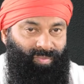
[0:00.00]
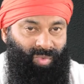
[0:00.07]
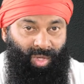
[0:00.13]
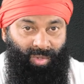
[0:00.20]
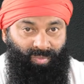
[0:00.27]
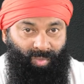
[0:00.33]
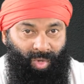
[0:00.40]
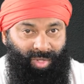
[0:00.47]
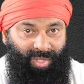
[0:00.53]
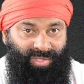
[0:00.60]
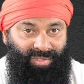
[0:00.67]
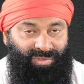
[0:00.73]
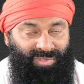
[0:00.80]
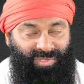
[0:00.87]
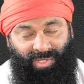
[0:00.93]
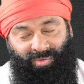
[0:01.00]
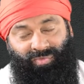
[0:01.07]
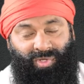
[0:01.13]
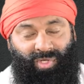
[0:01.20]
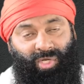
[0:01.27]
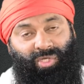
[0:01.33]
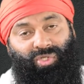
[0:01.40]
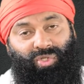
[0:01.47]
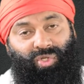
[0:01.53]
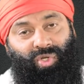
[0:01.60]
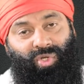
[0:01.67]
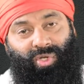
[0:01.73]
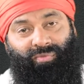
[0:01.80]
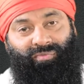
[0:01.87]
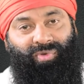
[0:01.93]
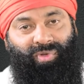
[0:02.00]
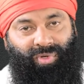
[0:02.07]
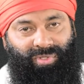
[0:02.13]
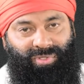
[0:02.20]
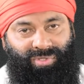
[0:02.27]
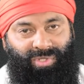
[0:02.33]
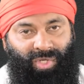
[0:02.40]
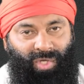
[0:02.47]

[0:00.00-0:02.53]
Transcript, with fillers: not morning, seven, eight, and all heavy rush.